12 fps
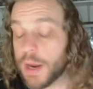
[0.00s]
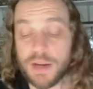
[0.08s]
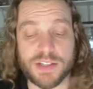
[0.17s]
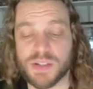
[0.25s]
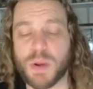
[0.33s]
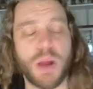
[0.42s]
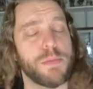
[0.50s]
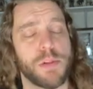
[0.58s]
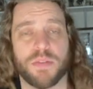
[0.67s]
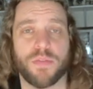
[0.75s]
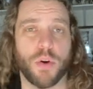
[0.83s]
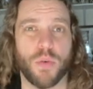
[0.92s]
And it's
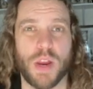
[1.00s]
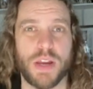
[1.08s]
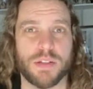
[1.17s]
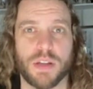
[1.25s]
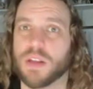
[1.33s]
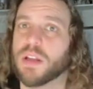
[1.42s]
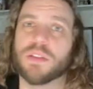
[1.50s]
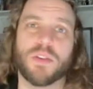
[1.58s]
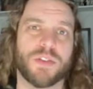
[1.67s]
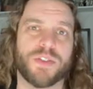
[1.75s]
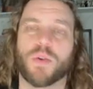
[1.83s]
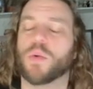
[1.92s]
popular for a reason. It
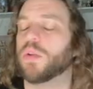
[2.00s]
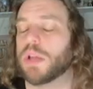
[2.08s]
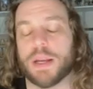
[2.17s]
looks cool,